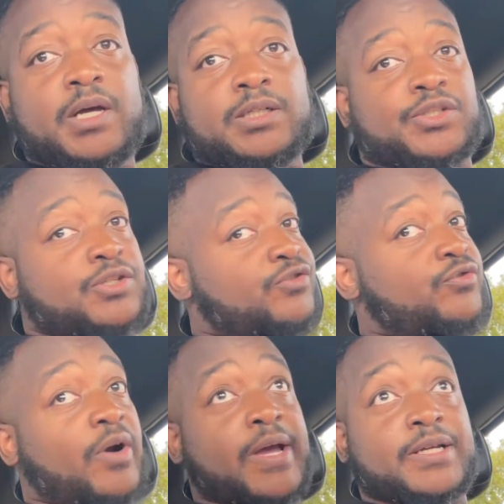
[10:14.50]
Just
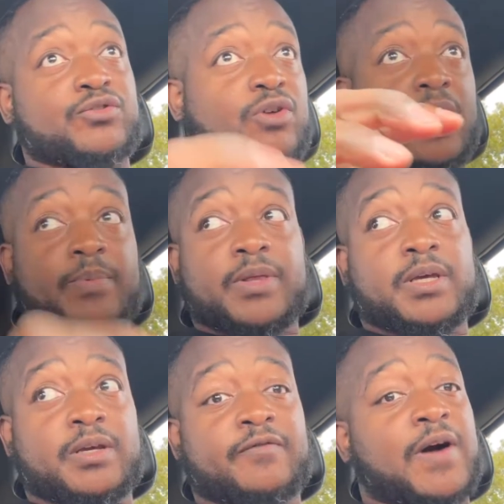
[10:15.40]
drag and drop
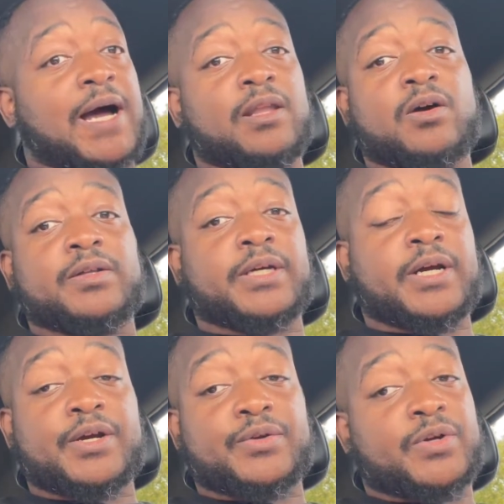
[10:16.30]
the file on there.
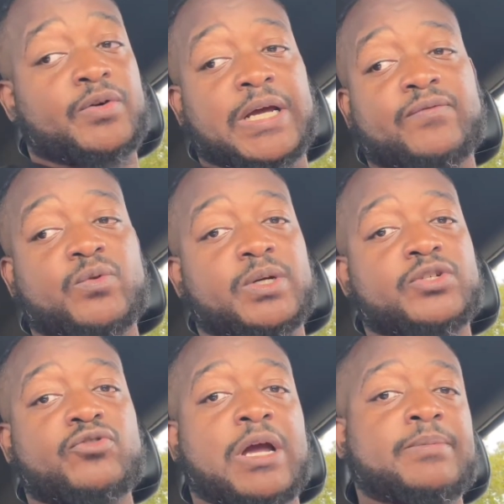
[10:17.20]
You don't have to
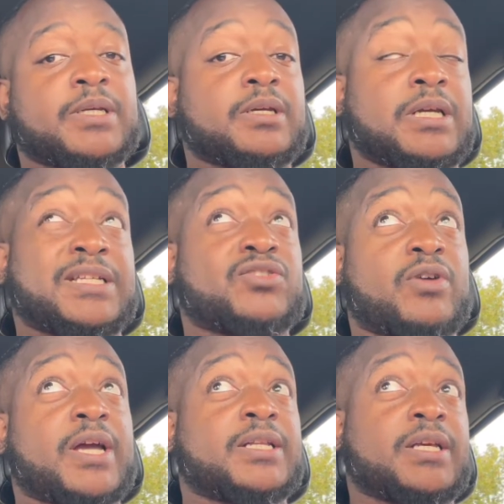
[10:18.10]
extract it.
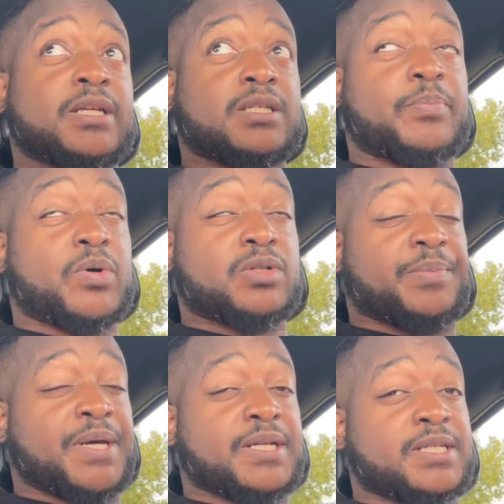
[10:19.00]
It's supposed to
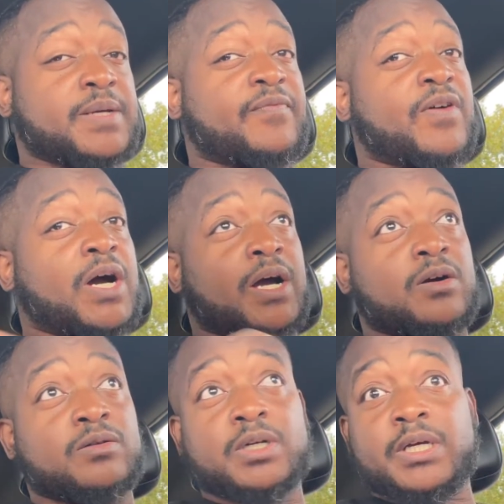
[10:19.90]
be in a zip file,
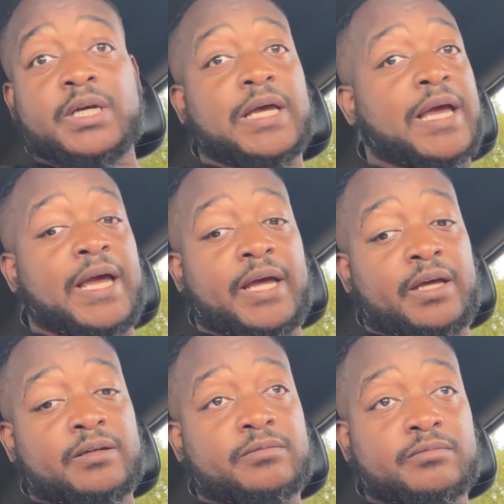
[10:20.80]

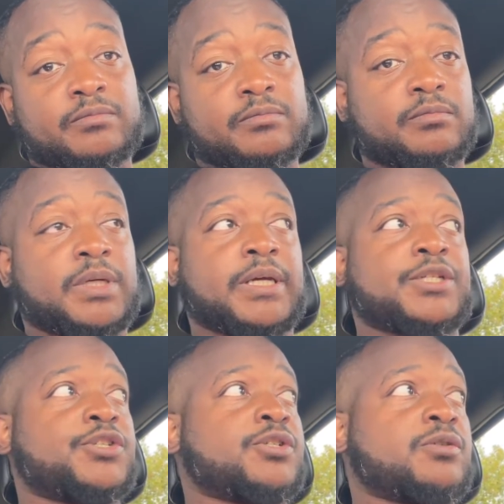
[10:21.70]
and it
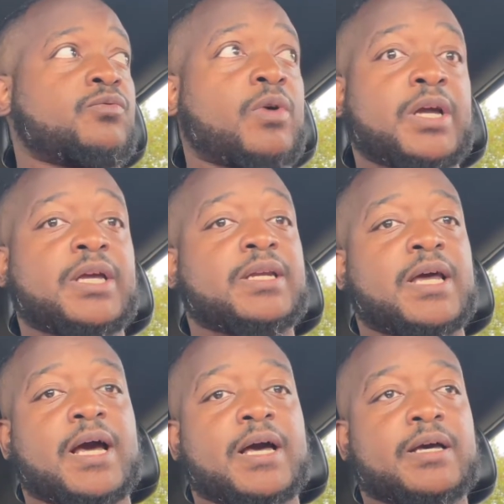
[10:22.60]
should
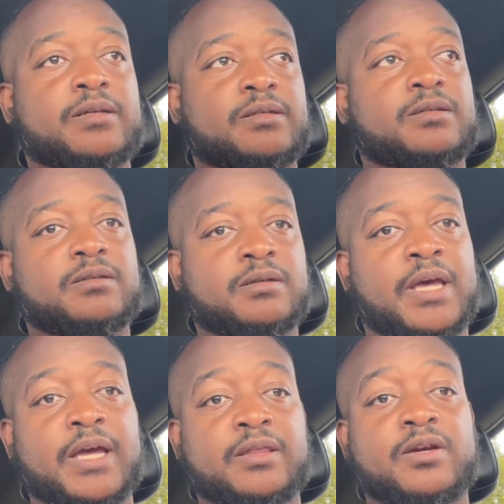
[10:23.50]
recognize,
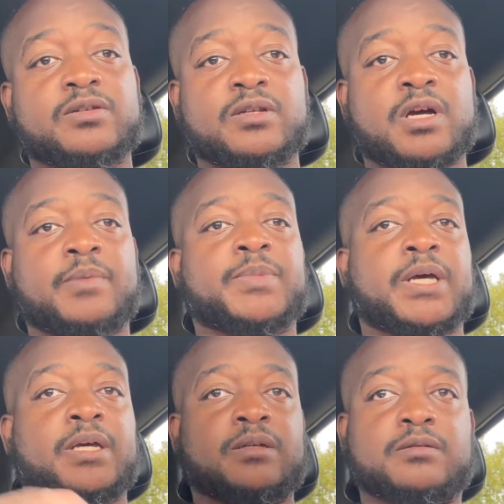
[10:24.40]
hey, there's an
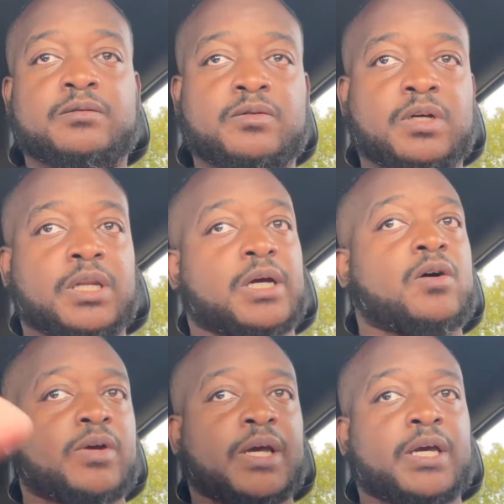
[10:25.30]
update. You click
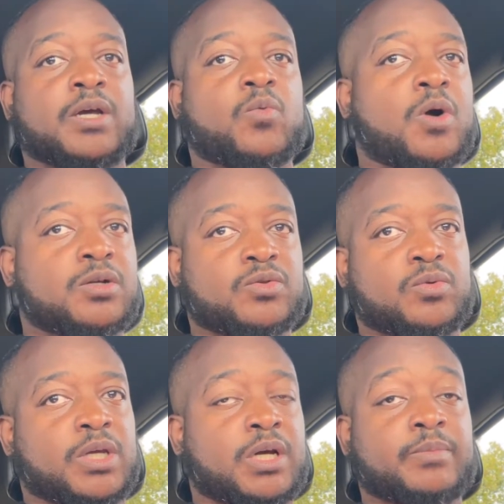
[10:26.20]
OK, it walks through
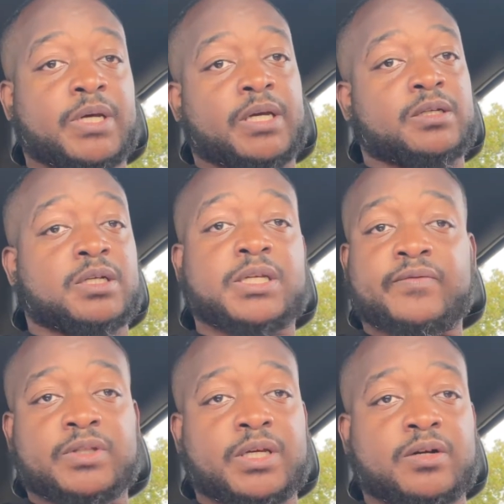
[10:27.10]
the update, does
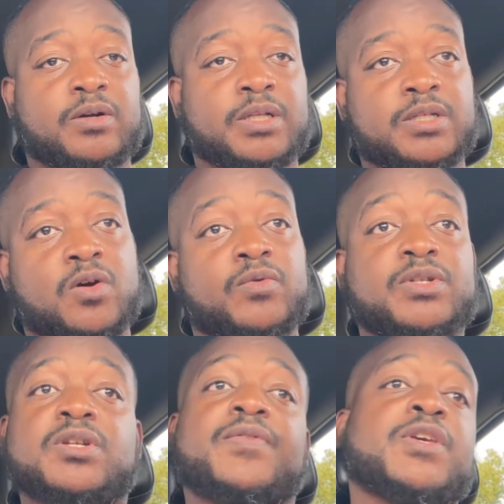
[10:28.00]
everything on its own. There's
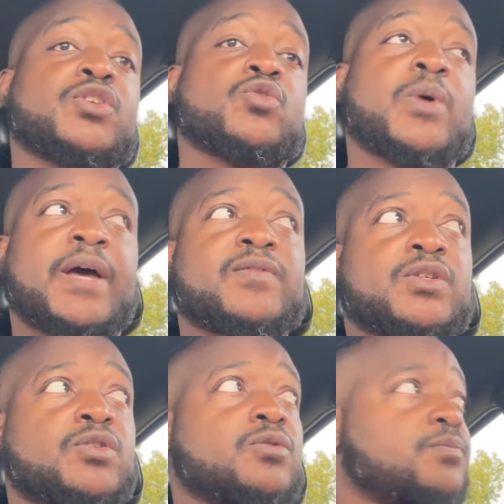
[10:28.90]
nothing you have to do.